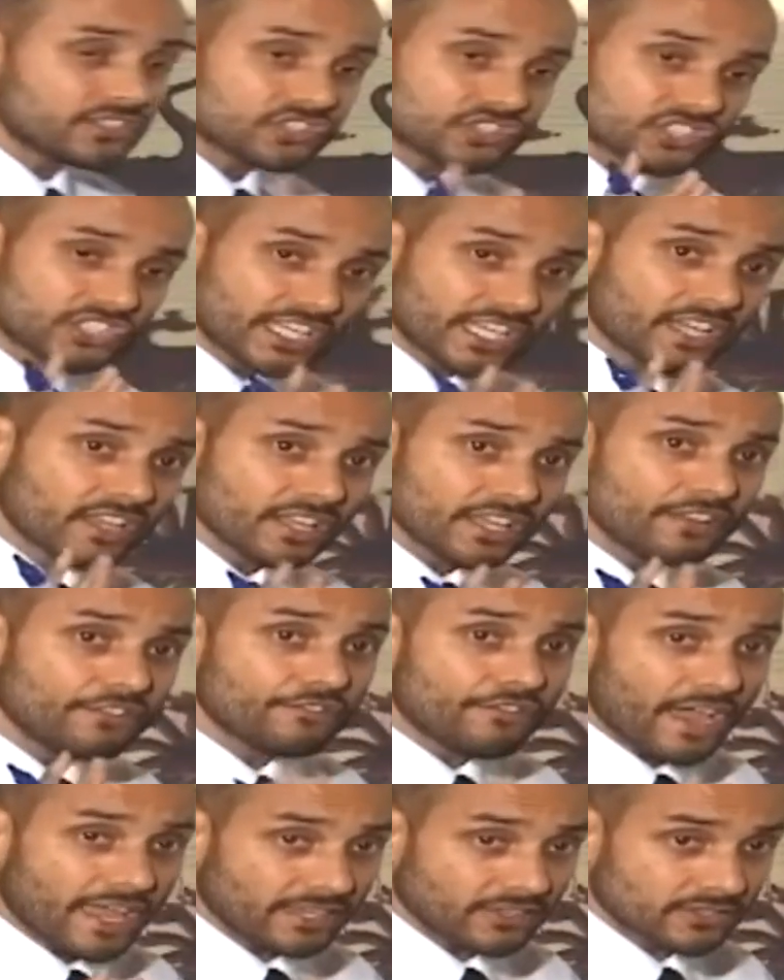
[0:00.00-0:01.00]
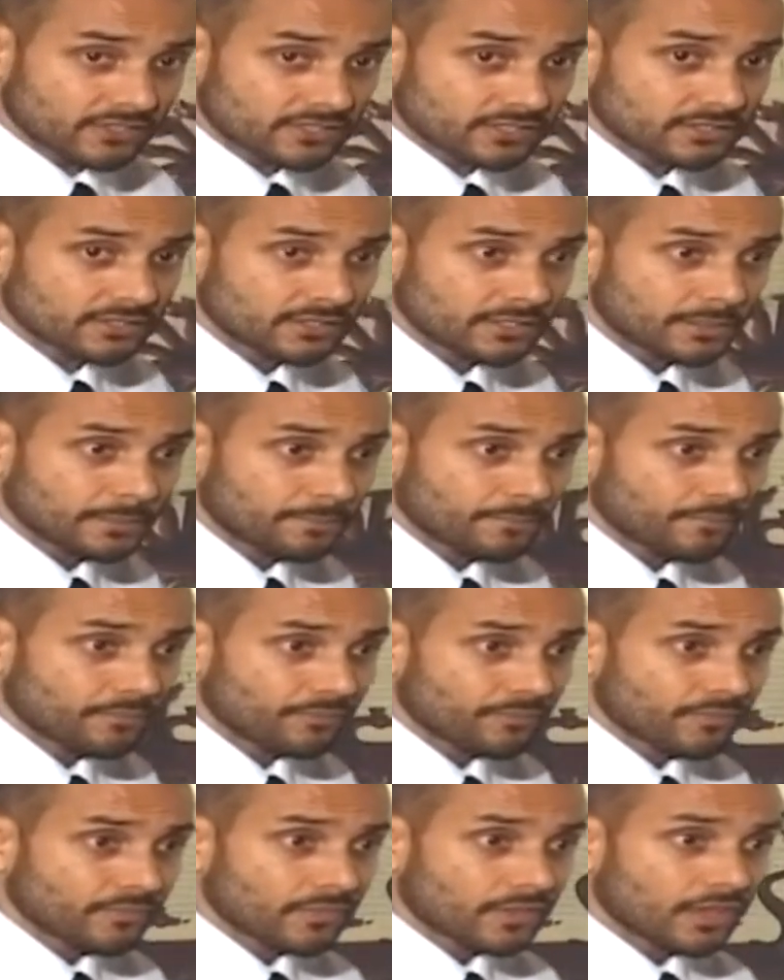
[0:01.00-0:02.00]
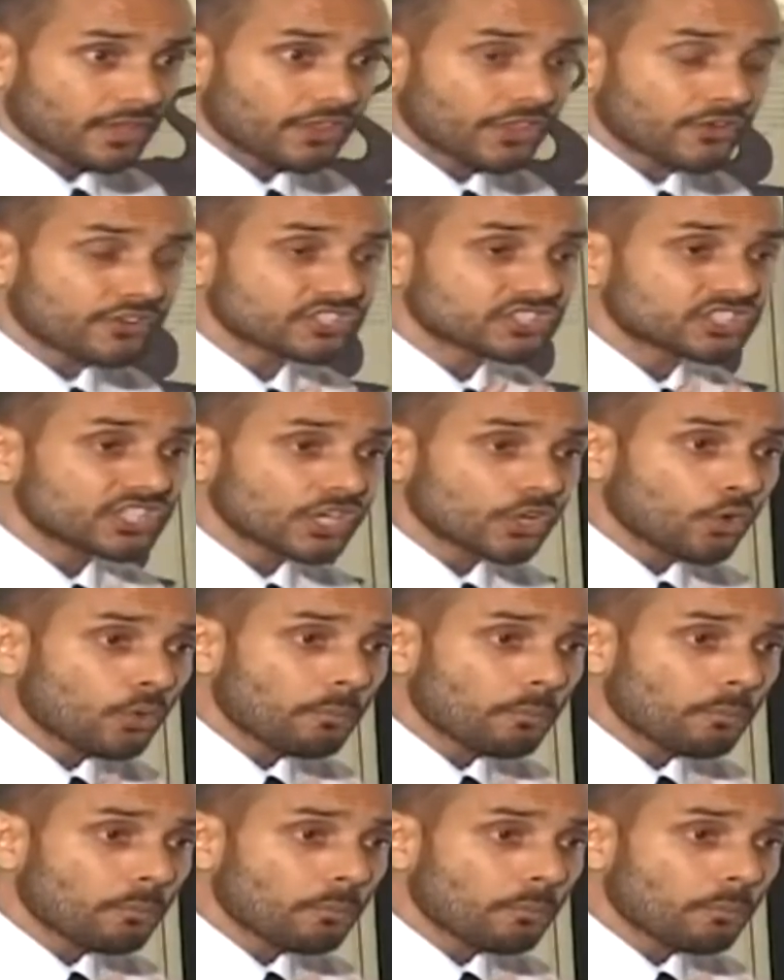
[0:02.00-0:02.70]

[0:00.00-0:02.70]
single event. They're a single